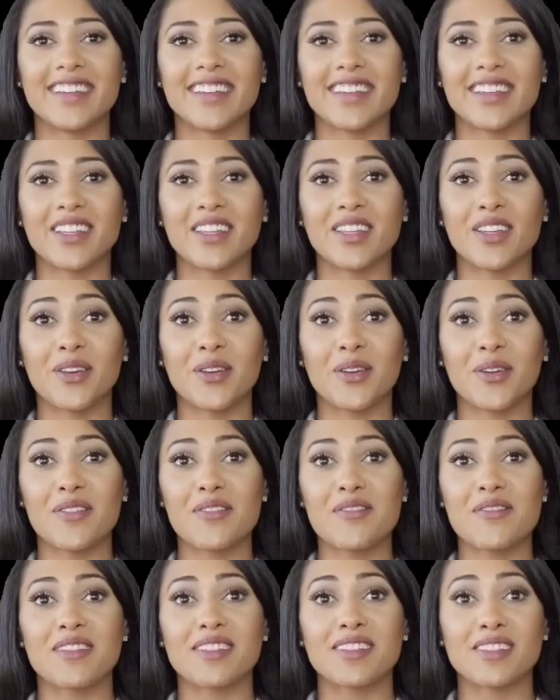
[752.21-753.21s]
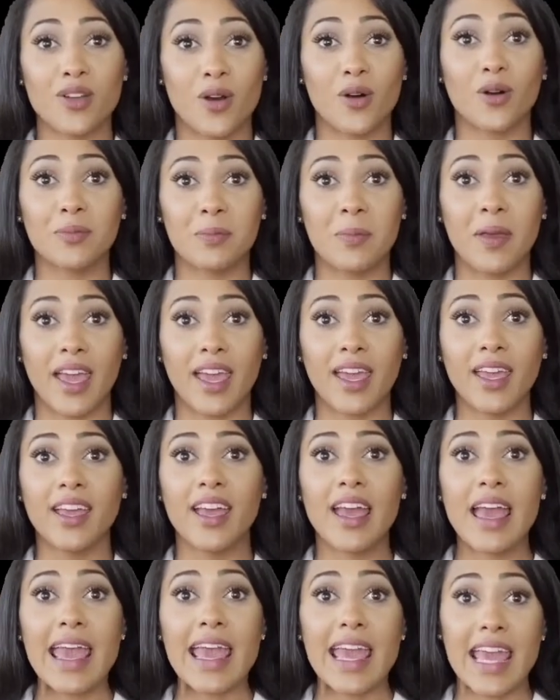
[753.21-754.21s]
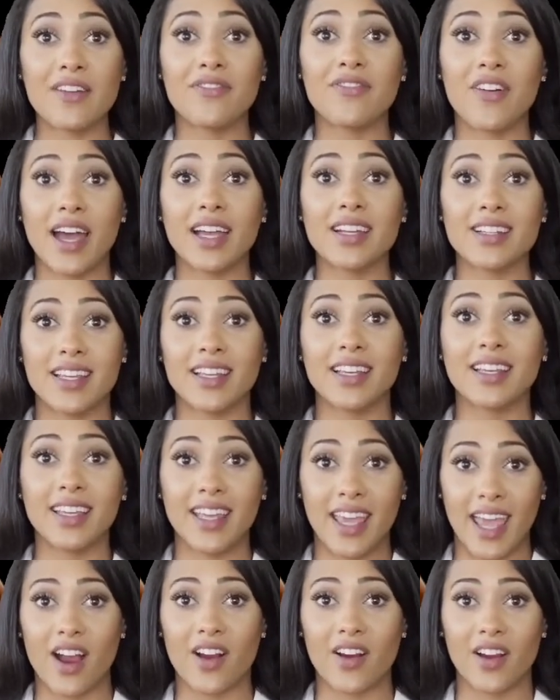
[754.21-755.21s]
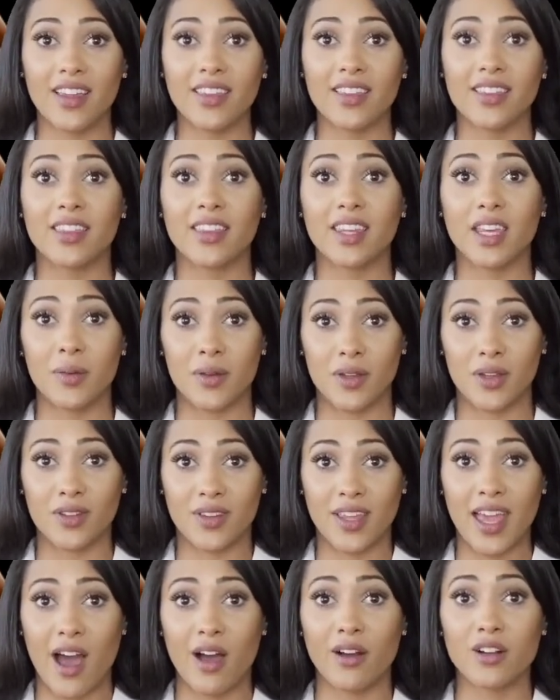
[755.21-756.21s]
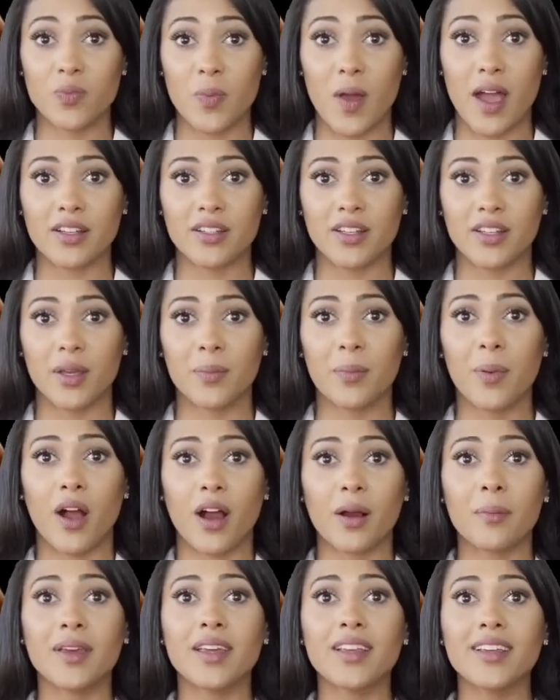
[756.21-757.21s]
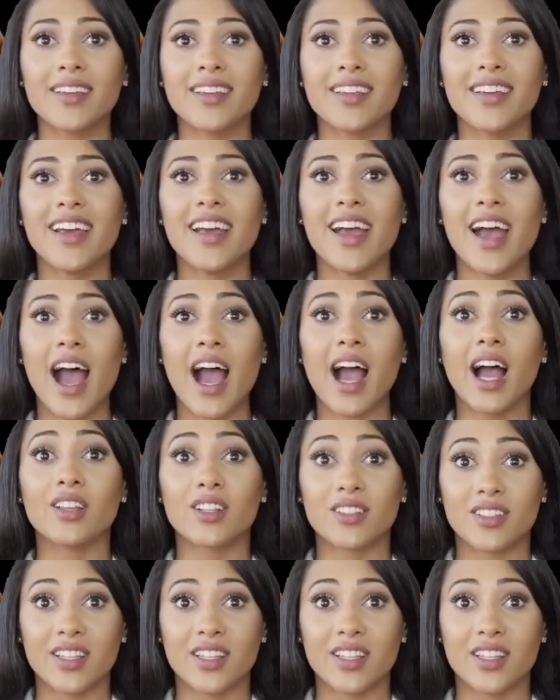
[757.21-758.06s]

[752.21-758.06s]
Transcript: These are fruits and veggies which contain antioxidants and are advised to consume for better breast care.